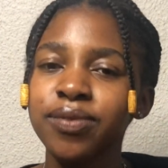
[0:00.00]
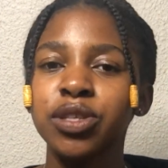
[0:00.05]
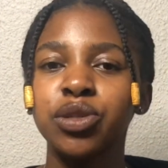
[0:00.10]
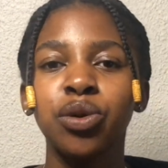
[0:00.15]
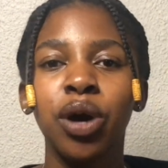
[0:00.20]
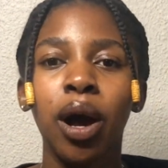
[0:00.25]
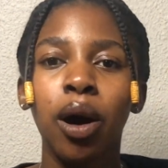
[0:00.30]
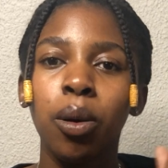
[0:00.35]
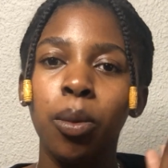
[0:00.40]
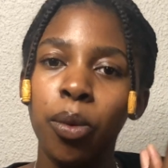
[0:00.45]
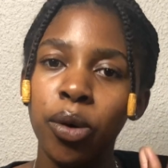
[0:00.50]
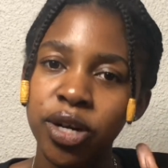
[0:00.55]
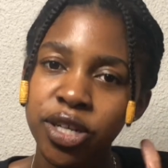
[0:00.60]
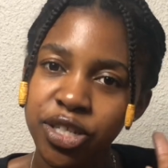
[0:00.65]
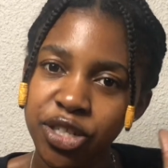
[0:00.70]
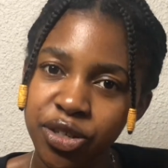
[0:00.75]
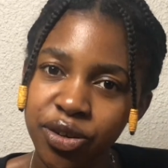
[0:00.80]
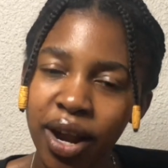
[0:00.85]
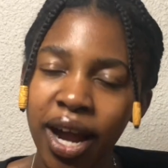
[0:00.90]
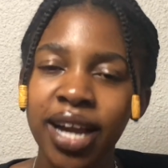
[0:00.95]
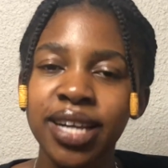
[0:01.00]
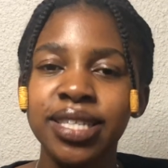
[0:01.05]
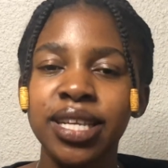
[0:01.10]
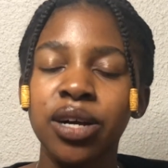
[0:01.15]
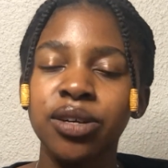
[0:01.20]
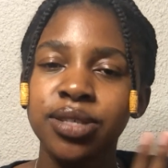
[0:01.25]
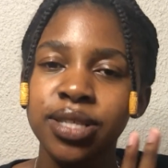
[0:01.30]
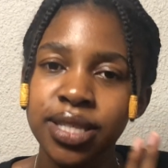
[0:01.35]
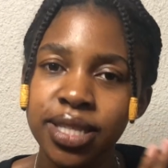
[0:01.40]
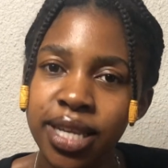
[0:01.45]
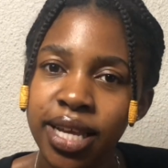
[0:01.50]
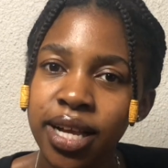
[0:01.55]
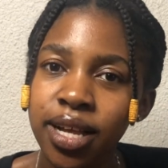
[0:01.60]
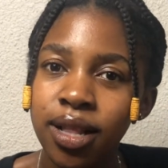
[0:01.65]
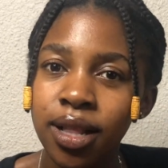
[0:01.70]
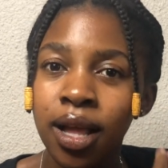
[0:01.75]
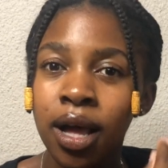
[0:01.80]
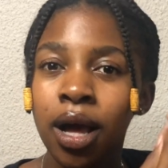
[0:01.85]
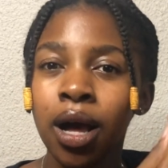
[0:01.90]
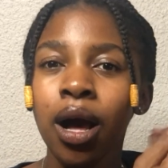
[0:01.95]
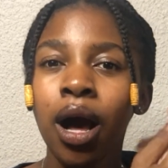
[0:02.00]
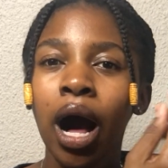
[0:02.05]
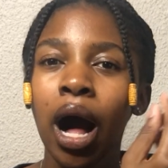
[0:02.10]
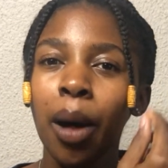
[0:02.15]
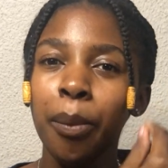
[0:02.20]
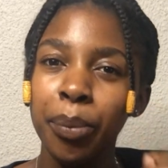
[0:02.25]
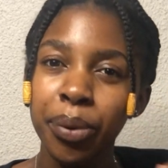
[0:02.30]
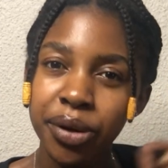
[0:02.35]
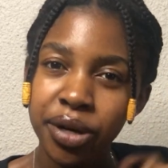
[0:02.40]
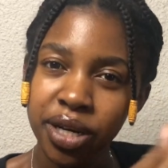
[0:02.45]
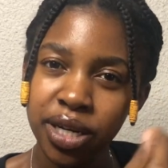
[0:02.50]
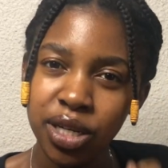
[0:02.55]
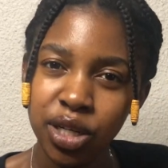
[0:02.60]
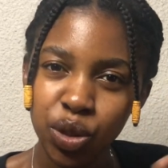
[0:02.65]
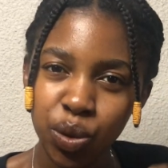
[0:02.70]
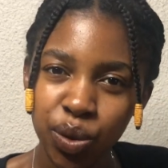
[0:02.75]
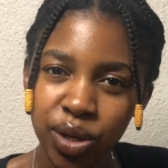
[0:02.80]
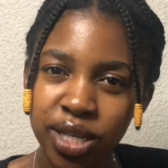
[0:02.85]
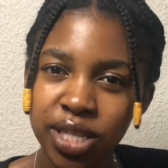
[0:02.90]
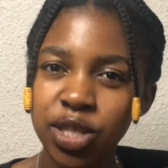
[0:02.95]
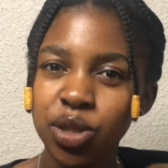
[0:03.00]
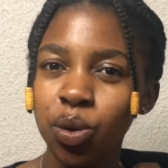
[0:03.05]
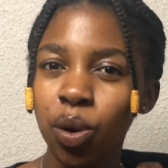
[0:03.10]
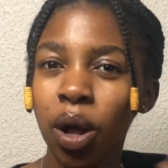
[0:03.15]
So I'll moisturize, I'll seal, I'll put it in twists, or